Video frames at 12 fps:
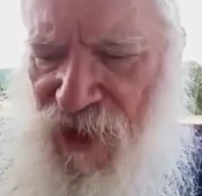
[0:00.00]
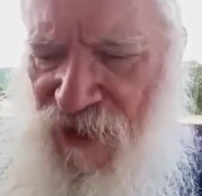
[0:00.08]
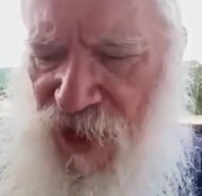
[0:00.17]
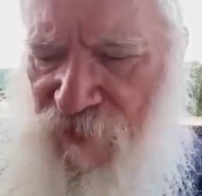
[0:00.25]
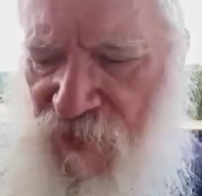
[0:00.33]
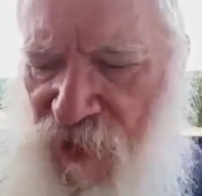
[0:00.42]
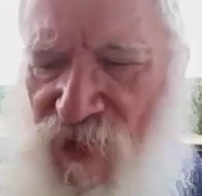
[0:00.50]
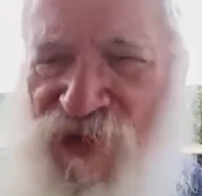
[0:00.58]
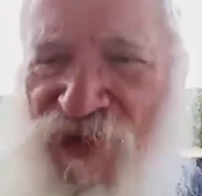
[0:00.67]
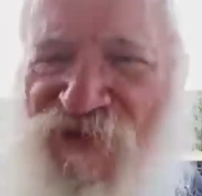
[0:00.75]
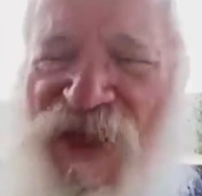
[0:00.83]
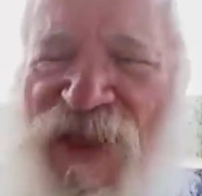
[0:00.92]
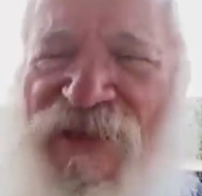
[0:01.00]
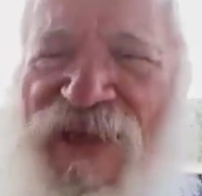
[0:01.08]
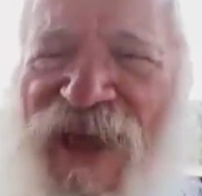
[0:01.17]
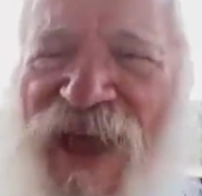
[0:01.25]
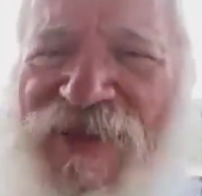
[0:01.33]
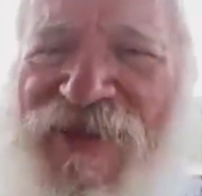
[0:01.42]
that Moshe felt he
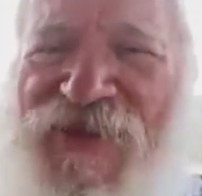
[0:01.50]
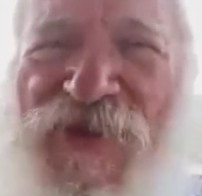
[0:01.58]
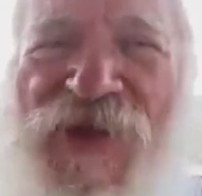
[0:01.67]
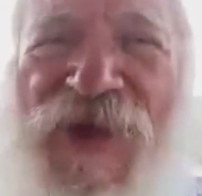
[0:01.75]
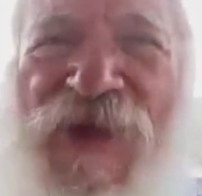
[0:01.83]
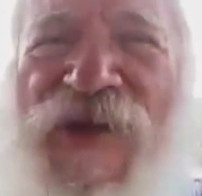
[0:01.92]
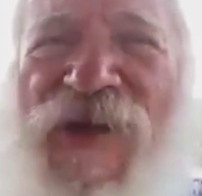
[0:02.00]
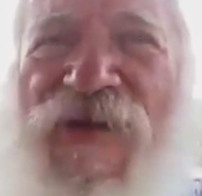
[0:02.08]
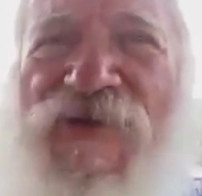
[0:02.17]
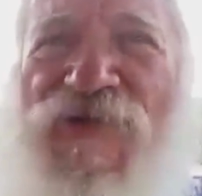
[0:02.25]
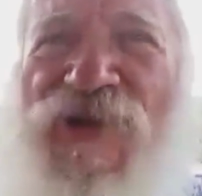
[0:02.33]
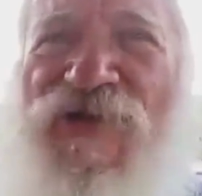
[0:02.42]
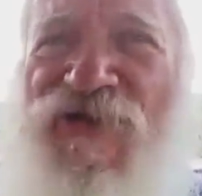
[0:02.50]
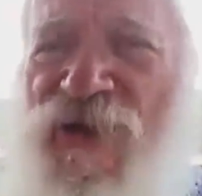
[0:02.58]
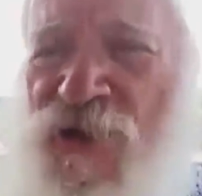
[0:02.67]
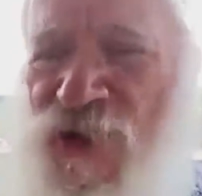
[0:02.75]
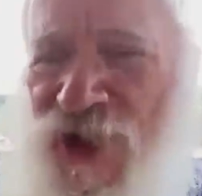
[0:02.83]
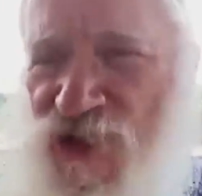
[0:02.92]
had to
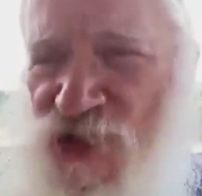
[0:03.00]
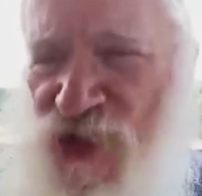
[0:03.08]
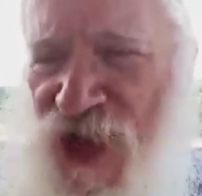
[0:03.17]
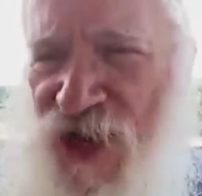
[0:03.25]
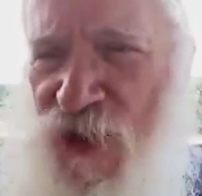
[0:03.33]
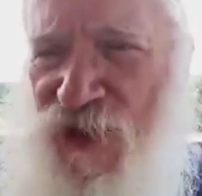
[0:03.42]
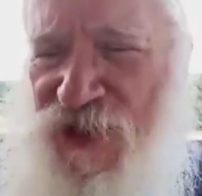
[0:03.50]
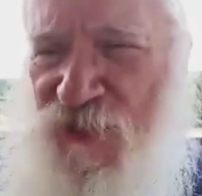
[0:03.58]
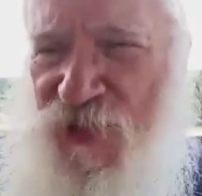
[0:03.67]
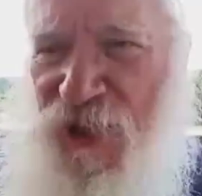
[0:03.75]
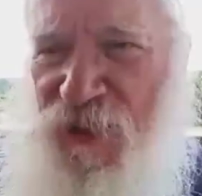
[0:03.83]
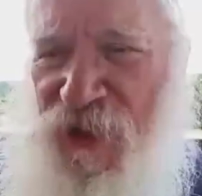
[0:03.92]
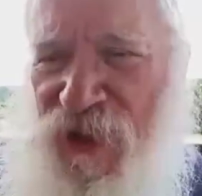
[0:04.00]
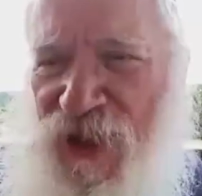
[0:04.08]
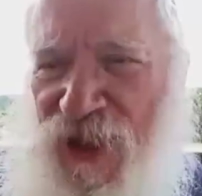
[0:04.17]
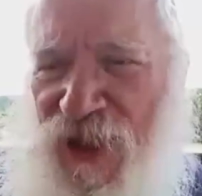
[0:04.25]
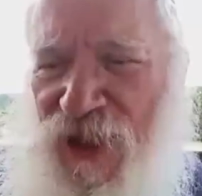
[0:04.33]
review and share with the people